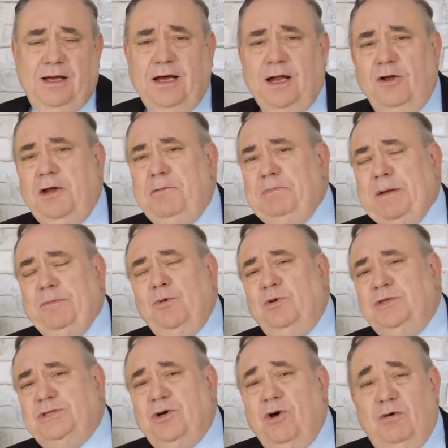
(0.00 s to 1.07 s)
A lot of people
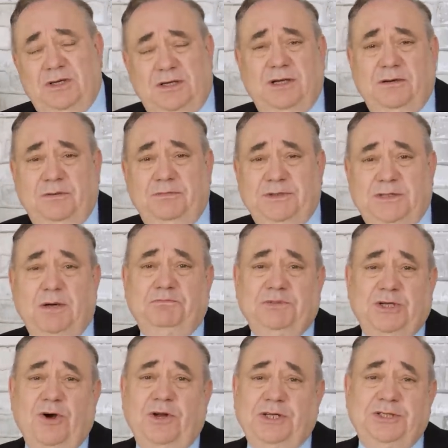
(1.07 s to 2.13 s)
in Scotland, some
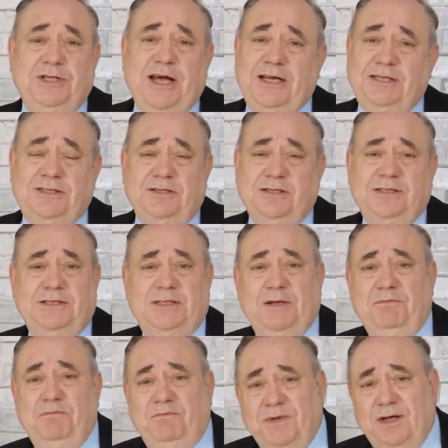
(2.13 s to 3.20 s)
Scottish nationalists,
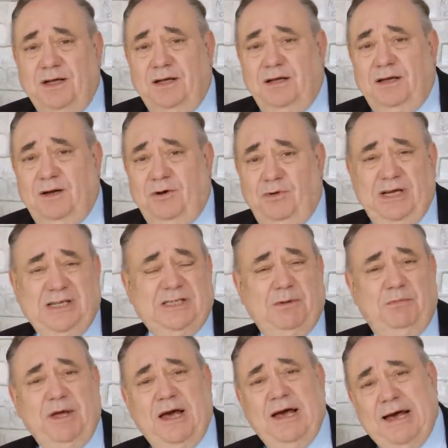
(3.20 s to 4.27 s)
seem
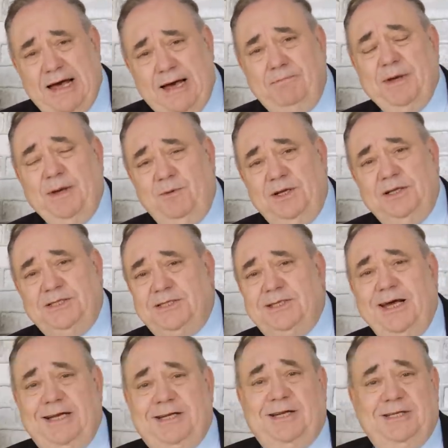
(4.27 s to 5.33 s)
reasonably happy with the
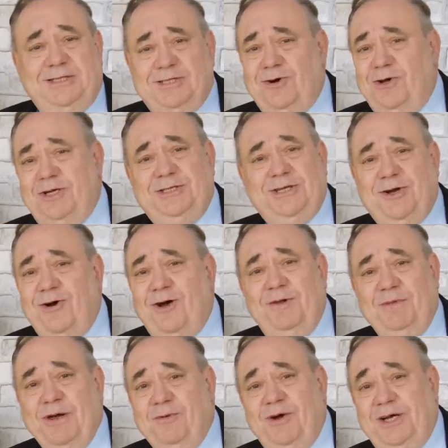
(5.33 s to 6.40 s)
state of the Scottish
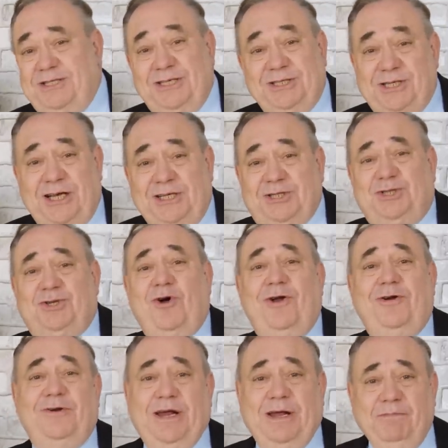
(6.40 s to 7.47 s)
economy, which is
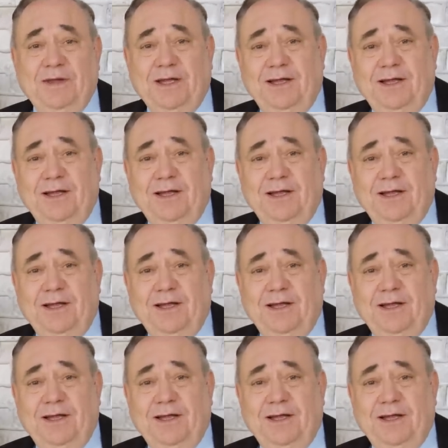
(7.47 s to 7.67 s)
extraordinary,